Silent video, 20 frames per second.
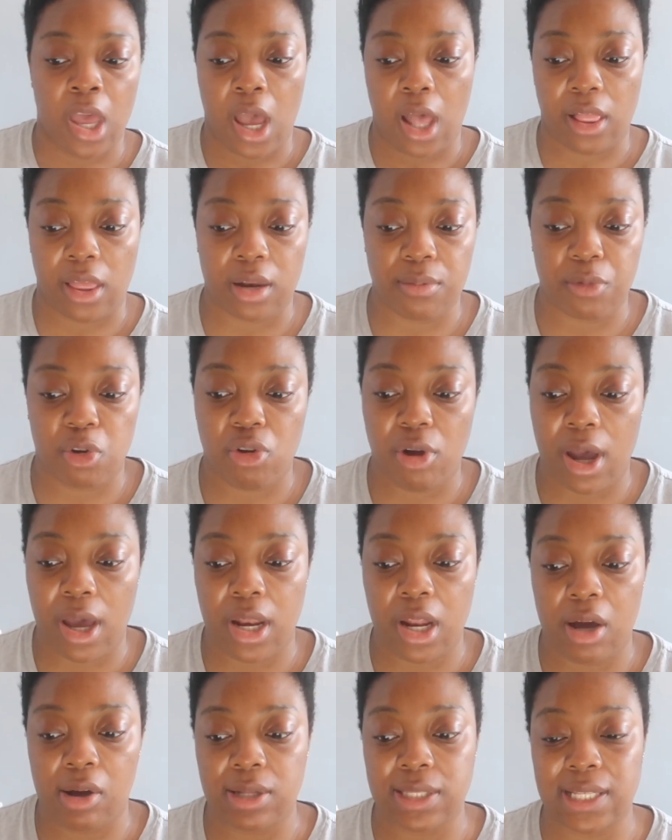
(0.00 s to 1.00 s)
I let him
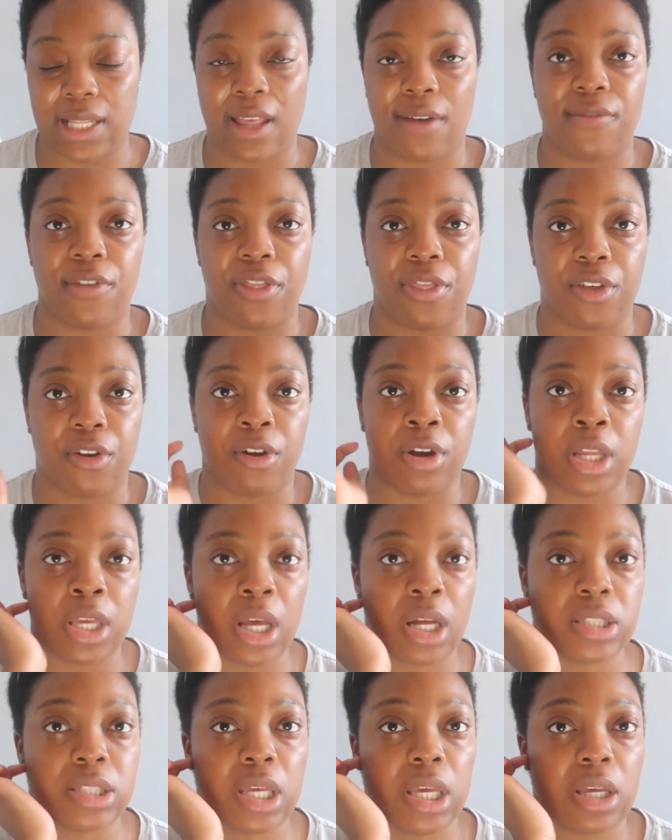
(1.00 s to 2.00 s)
cry it out it's
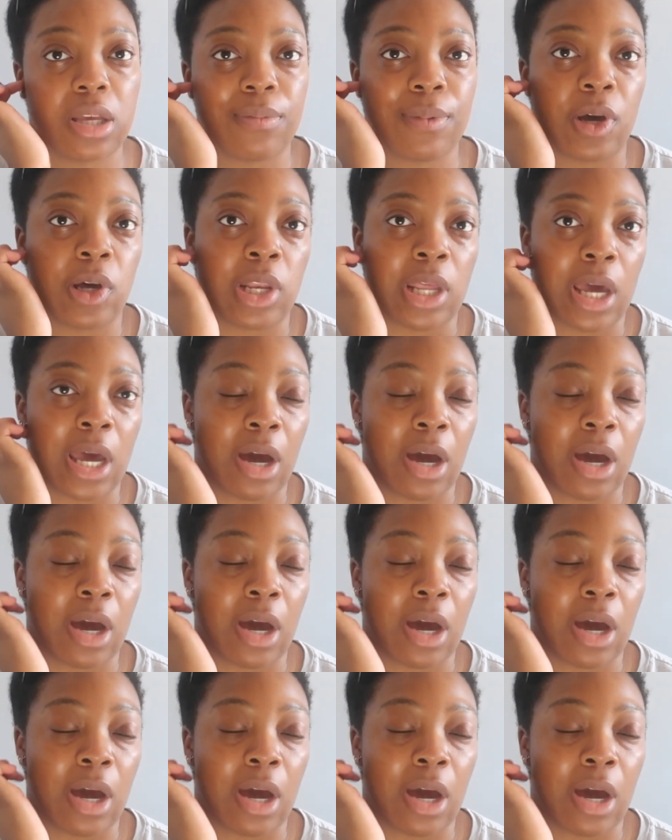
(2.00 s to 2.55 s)
11:30. I'll take him out in an